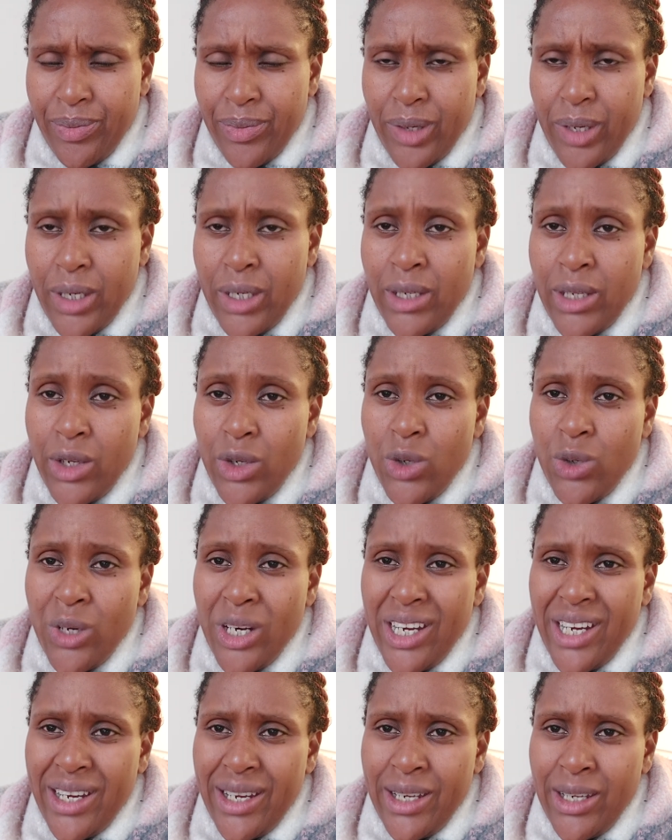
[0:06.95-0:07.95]
In the
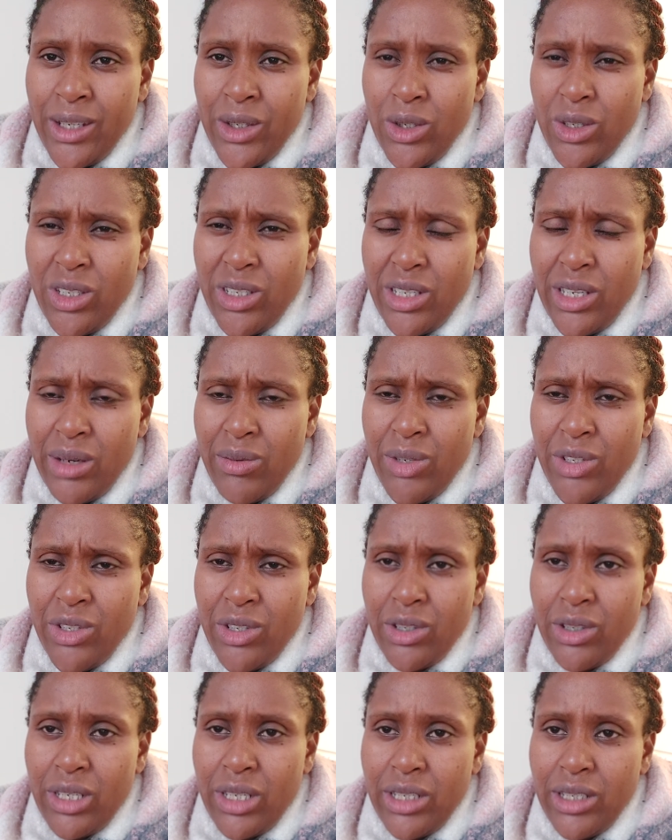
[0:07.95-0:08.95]
UK, today we
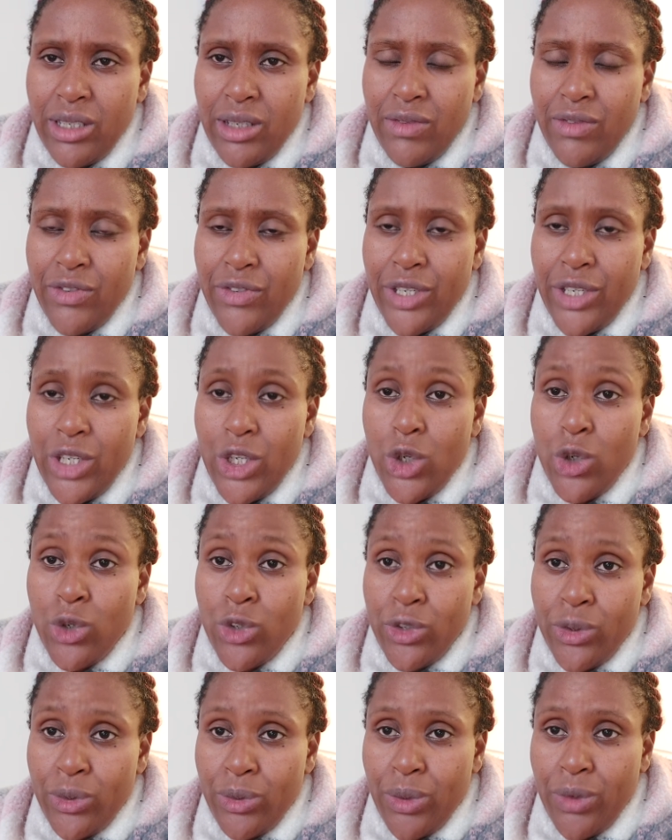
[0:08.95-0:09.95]
just received the
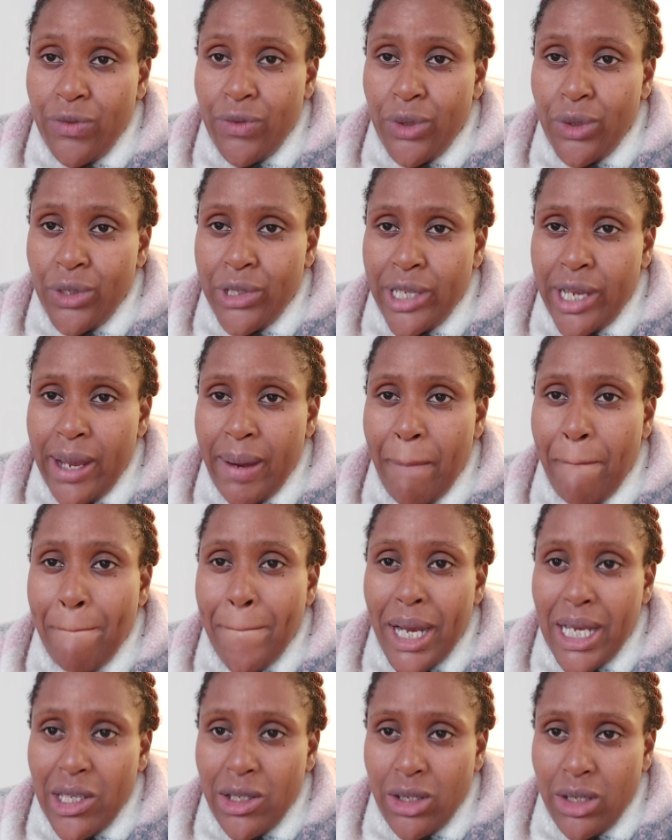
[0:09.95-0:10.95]
news. We've lost Her
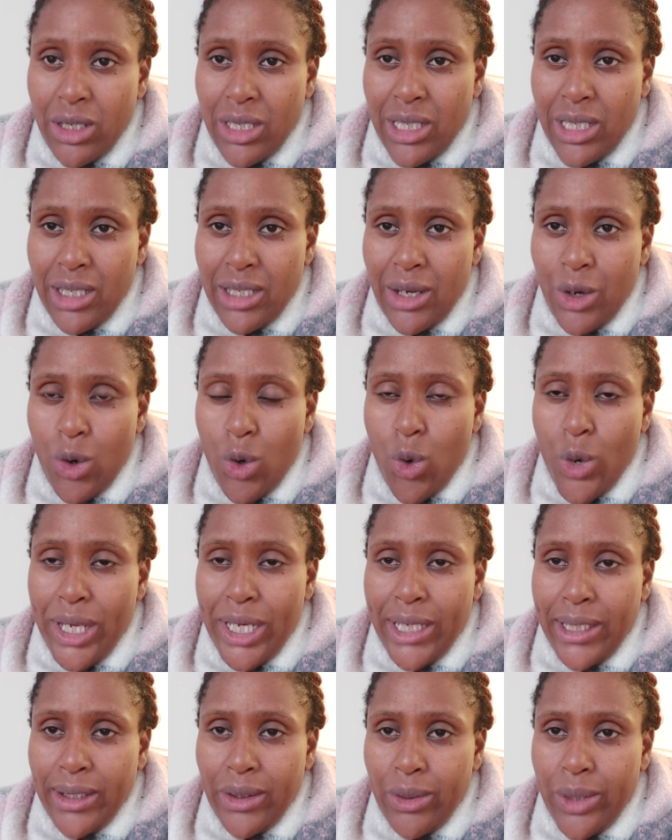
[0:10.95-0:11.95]
Majesty the
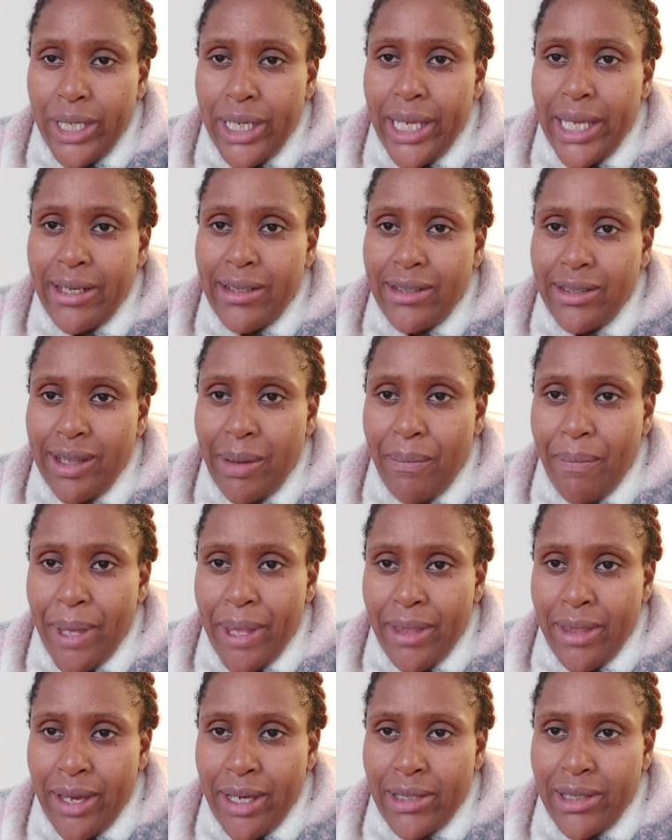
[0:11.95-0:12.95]
Queen. Queen
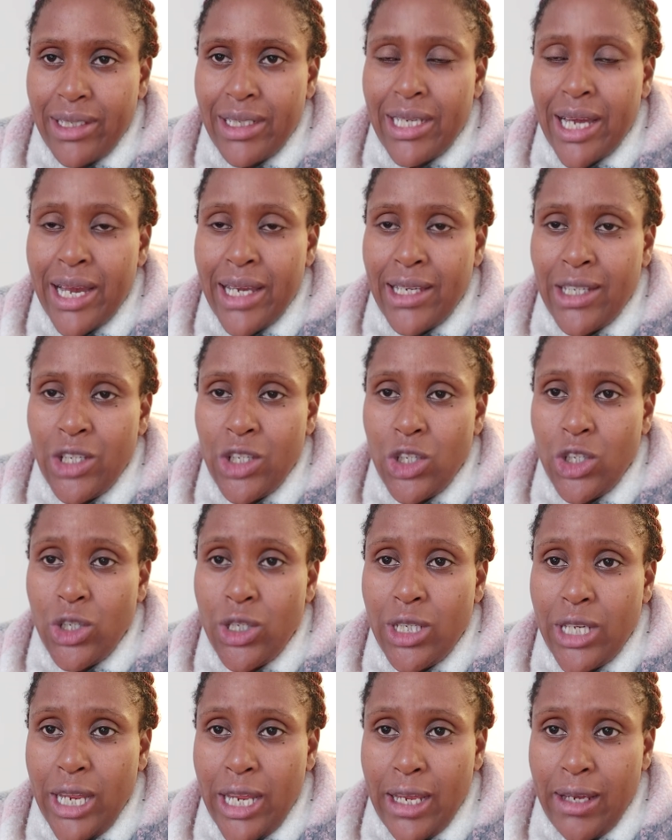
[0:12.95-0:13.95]
Elizabeth has died
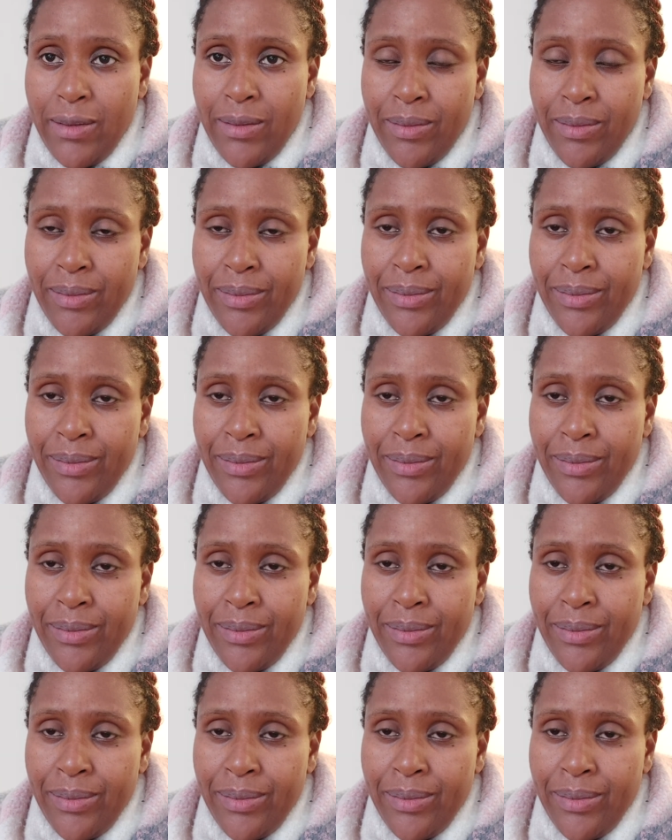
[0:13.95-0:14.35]
today.